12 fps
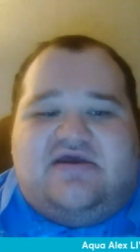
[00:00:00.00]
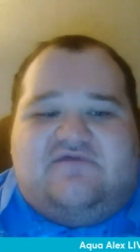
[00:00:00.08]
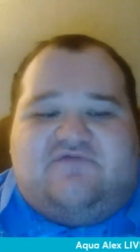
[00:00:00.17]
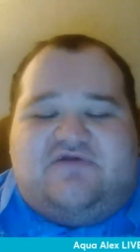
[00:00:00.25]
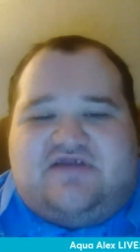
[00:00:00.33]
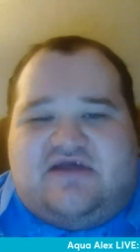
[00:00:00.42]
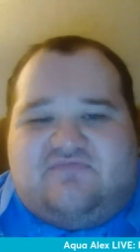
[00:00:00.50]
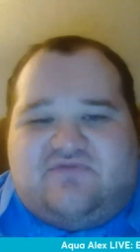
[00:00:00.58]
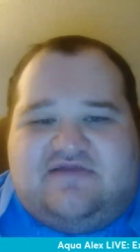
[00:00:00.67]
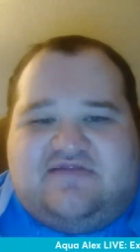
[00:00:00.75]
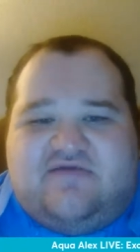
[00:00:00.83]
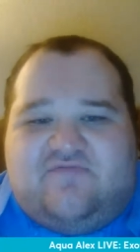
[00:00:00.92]
for some
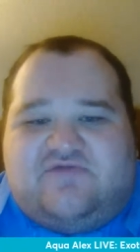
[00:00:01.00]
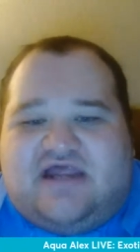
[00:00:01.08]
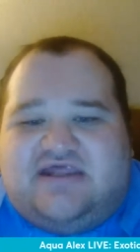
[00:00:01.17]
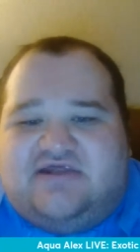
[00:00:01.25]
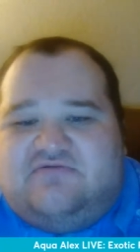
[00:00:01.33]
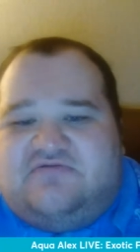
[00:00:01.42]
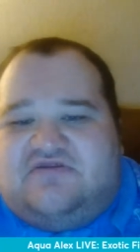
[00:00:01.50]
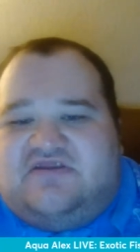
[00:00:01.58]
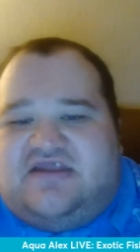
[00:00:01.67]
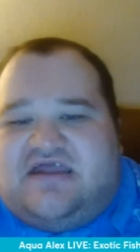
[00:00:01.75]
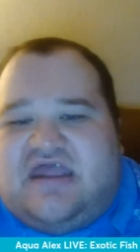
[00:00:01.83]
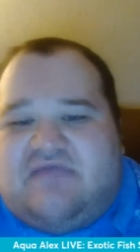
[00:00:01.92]
reason when I use
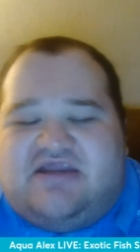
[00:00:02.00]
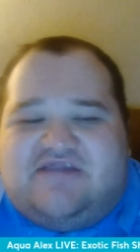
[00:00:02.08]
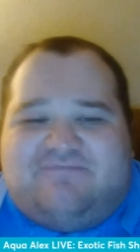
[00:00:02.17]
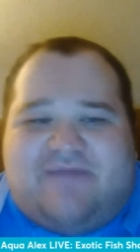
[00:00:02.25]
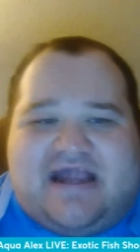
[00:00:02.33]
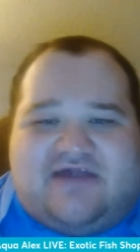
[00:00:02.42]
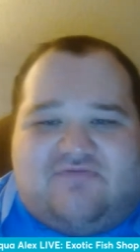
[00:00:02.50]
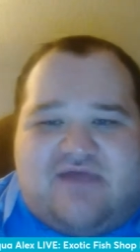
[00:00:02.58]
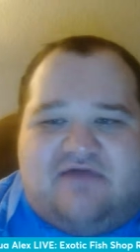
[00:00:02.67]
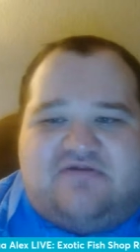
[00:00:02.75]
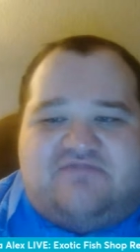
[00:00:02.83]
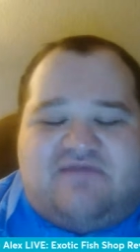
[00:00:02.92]
the image
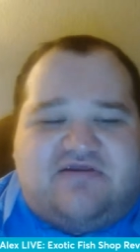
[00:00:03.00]
backgrounds,